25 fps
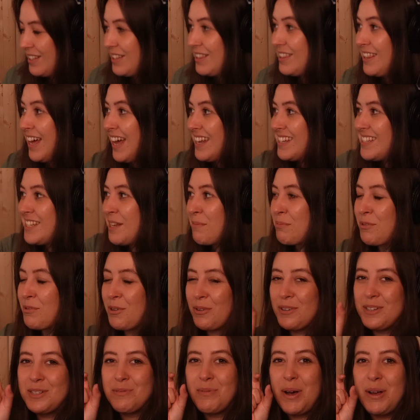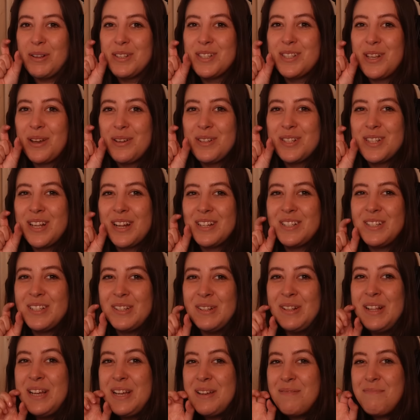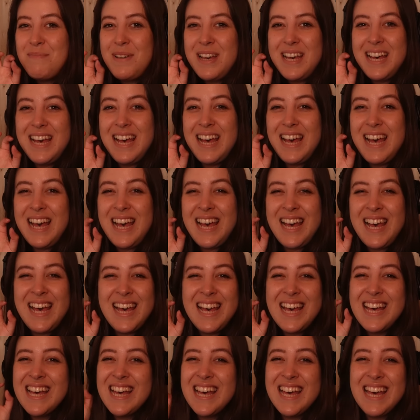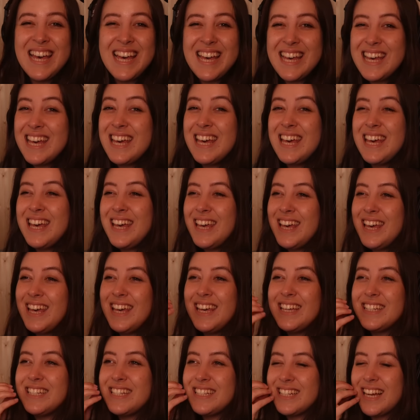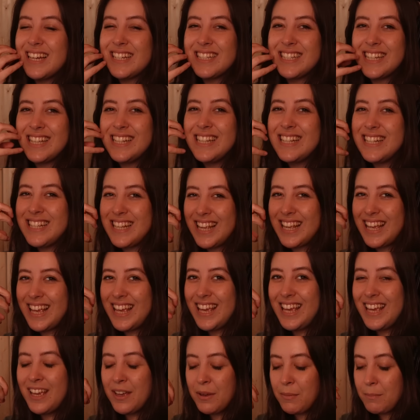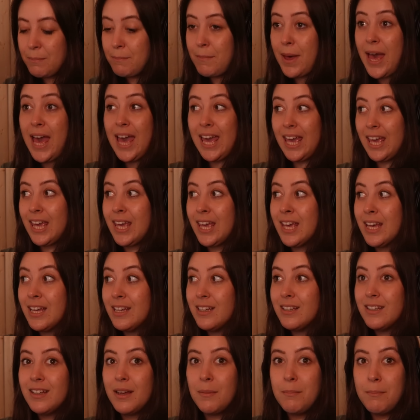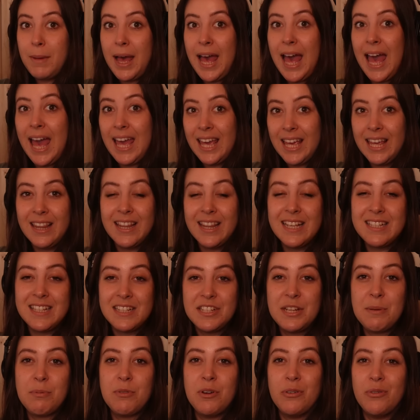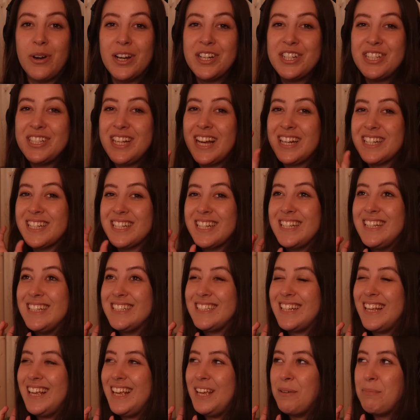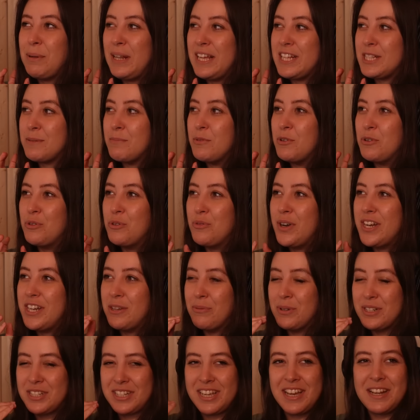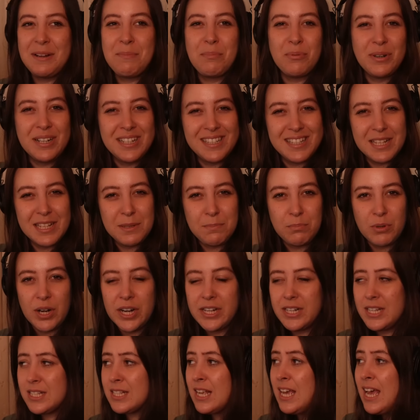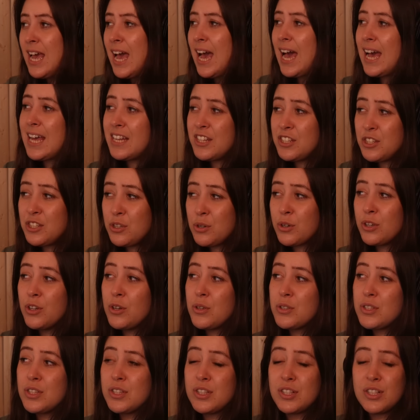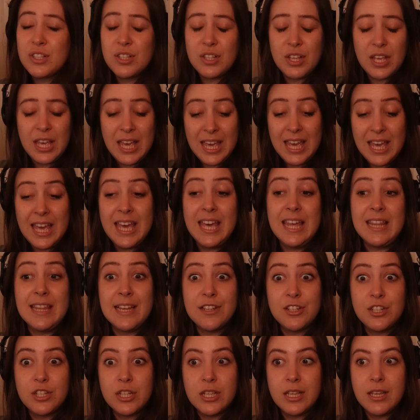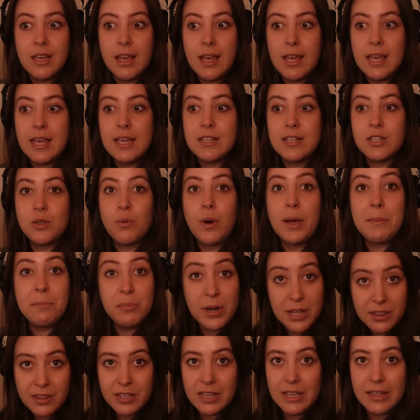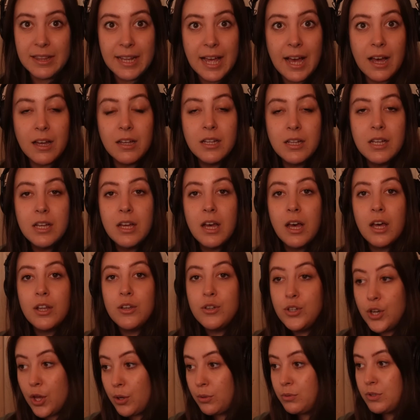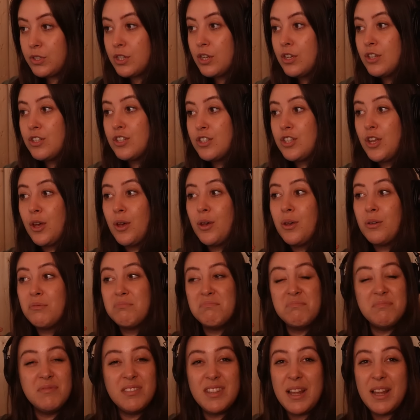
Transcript: That diphthong as well, so subtle. May. She's actually in this E, may, May, there's a diphthong, right? She's actually in this E placement already, which kind of brings this brightness. And you can also hear that she is quite breathy in that note. So